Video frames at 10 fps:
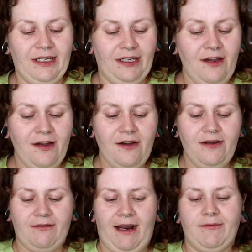
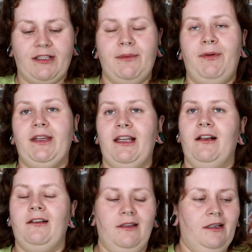cute right I'm just gonna put the
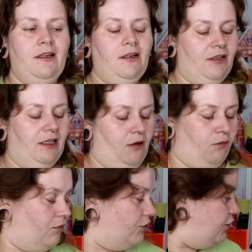little
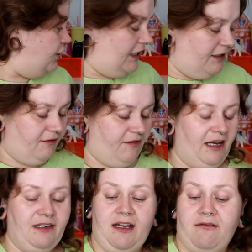little sheet
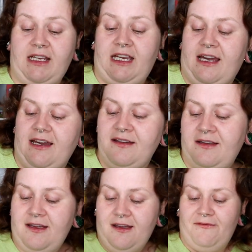thing down here
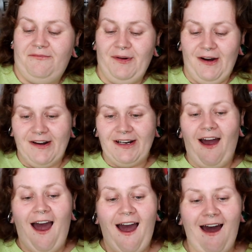but
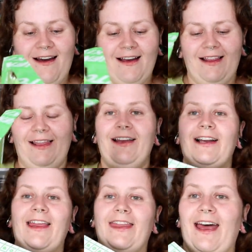ah,
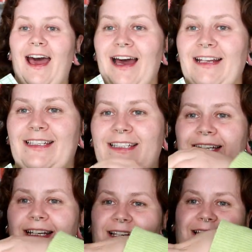look at that
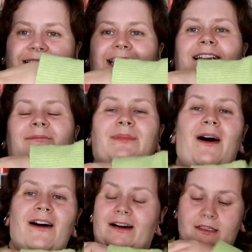look at the little
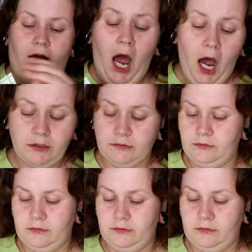box oh